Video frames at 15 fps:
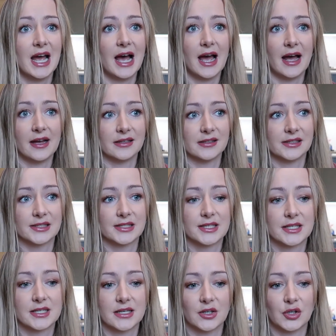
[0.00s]

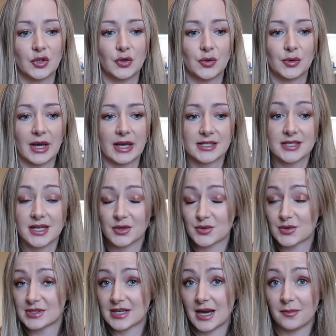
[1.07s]
and you get an
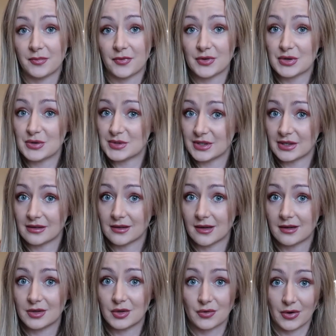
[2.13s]
extra stamp for using
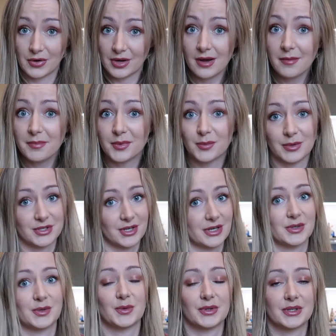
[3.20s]
your own cup, which I
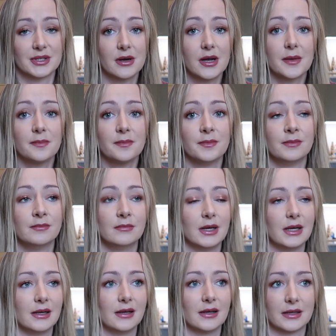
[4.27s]
do all the time,
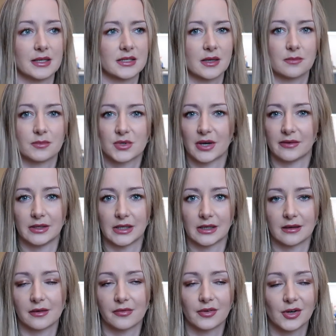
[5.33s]
unless I'm traveling
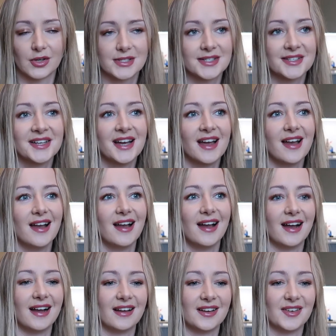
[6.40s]
and I've forgotten,
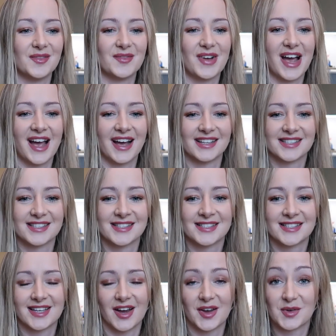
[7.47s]

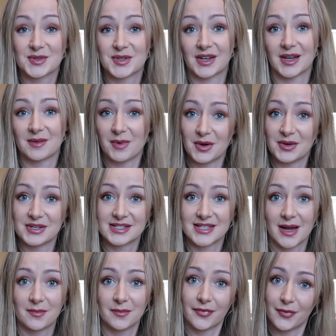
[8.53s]
and I also get a bonus
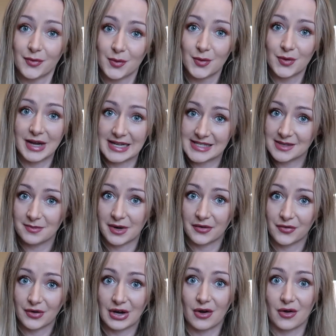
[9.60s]
stamp for getting my
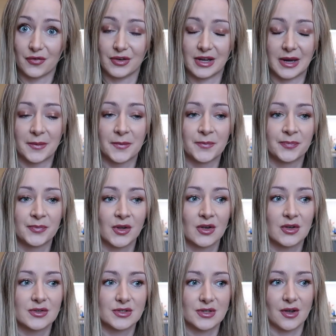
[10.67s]
free coffee.
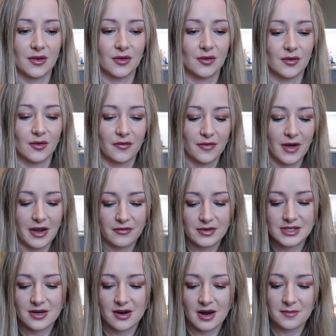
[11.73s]
So for every
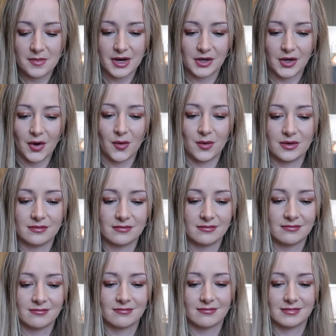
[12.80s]
time I go and
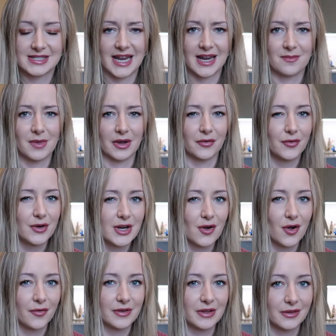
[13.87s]
take my free
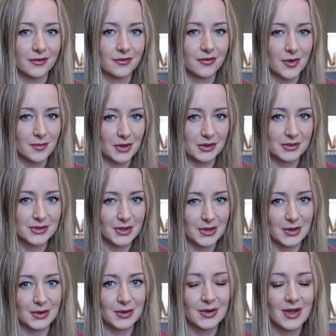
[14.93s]
coffee from
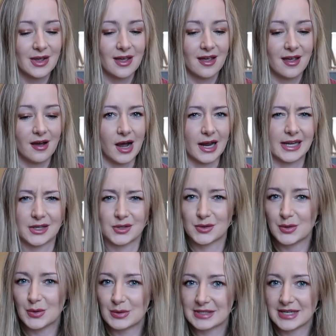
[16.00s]
O2, I get
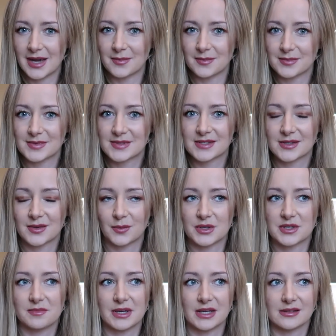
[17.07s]
2 stamps,
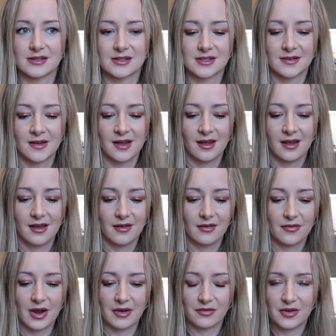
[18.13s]
which means
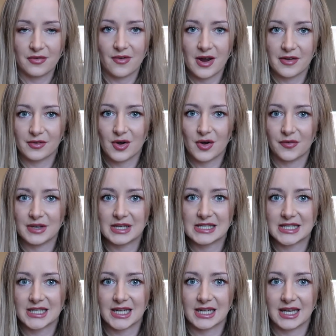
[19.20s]
for every 5 coffees
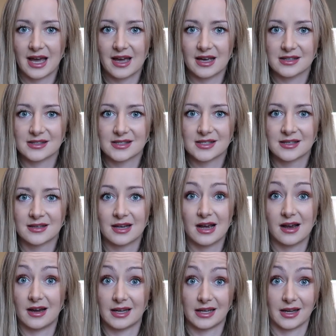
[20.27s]
that I get
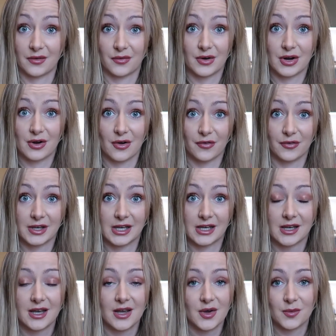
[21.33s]
a free
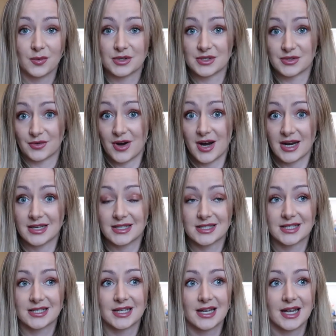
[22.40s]
coffee, which is
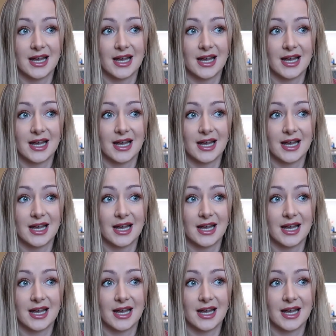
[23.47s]
great.